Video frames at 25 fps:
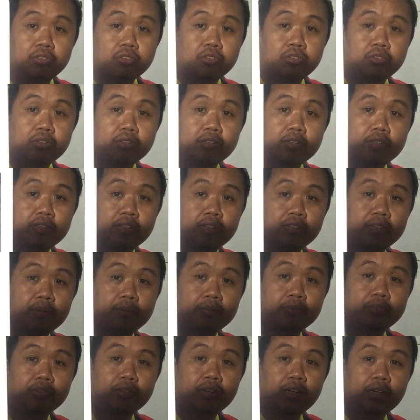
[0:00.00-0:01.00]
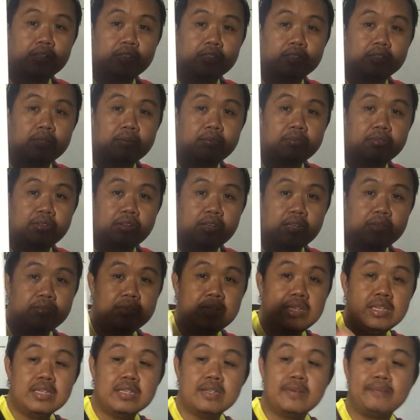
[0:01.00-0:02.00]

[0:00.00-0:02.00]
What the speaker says: So this is Samsung Galaxy Tab 3B,